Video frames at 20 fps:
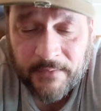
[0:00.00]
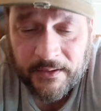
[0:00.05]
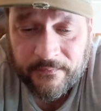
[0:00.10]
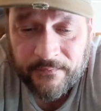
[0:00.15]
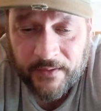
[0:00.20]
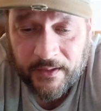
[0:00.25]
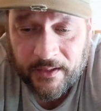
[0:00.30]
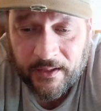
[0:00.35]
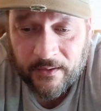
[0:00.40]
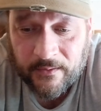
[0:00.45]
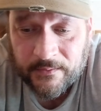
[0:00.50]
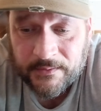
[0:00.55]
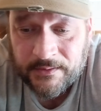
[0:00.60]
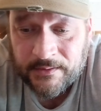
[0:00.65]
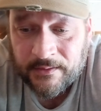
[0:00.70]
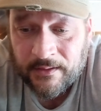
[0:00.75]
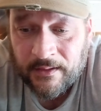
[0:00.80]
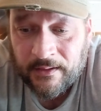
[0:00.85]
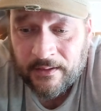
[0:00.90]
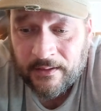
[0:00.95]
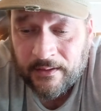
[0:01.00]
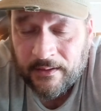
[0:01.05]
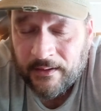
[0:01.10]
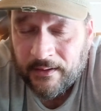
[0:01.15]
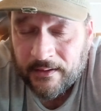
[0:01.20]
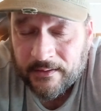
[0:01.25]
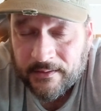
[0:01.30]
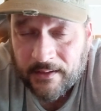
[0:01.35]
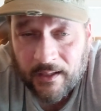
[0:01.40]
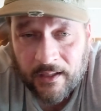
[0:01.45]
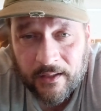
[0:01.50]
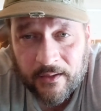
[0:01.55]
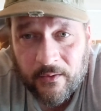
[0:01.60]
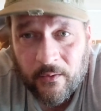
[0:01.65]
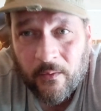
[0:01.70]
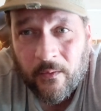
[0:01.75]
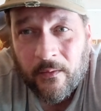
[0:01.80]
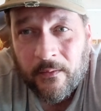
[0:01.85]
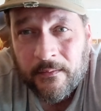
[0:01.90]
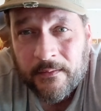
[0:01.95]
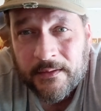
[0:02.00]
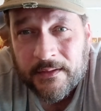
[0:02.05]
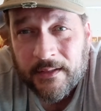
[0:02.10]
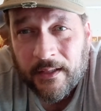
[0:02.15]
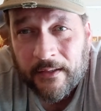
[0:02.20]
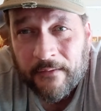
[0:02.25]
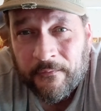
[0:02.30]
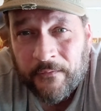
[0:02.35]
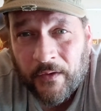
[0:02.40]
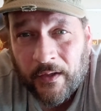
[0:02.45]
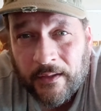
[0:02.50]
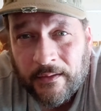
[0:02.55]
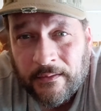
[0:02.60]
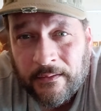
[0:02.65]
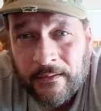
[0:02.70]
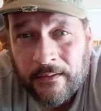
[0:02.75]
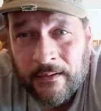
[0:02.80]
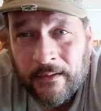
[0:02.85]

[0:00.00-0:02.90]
videos. It's kind of cool. It's kind of fun.